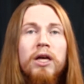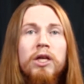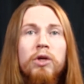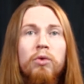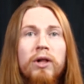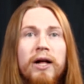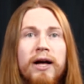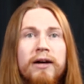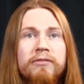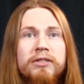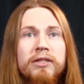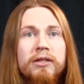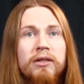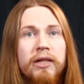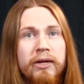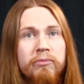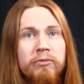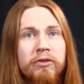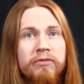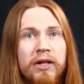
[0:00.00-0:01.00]
You will have to
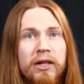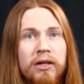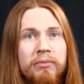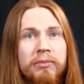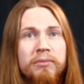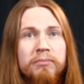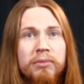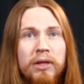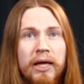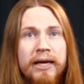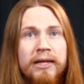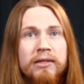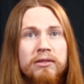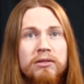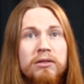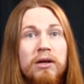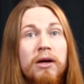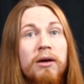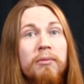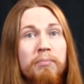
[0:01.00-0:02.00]
claim development
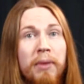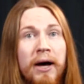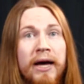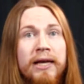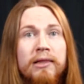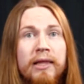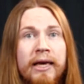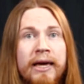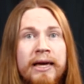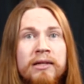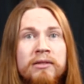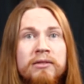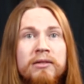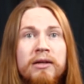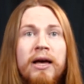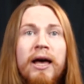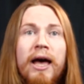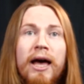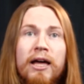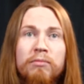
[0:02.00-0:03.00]
plans, buy land,
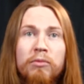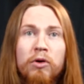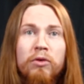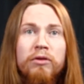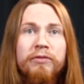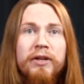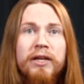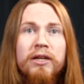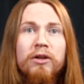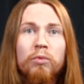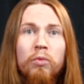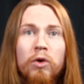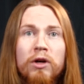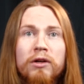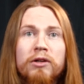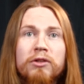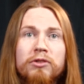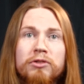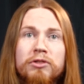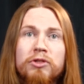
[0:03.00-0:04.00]
and motivate your
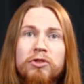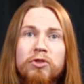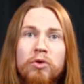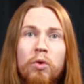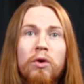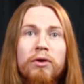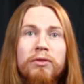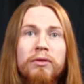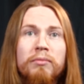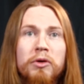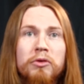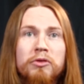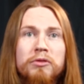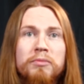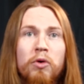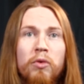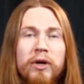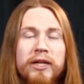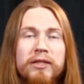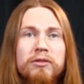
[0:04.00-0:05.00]
workers to score the
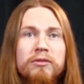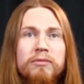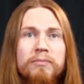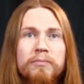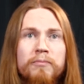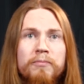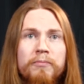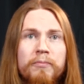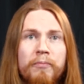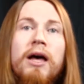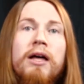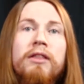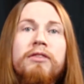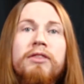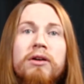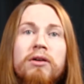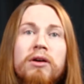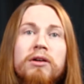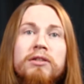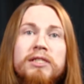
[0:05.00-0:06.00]
most points.
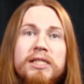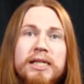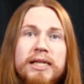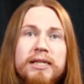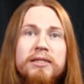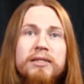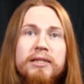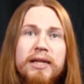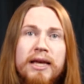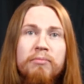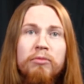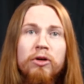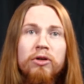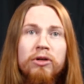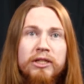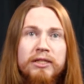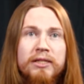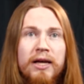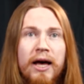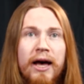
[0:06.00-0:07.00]
There are 6
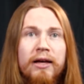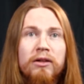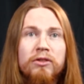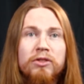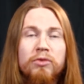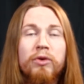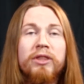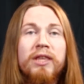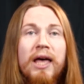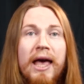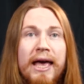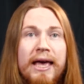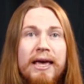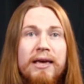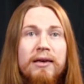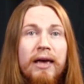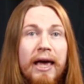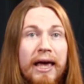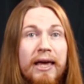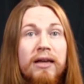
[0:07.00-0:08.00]
neighborhood tiles with
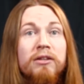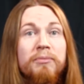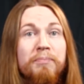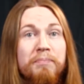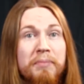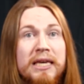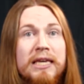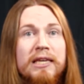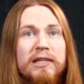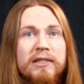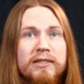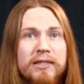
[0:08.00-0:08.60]
A and B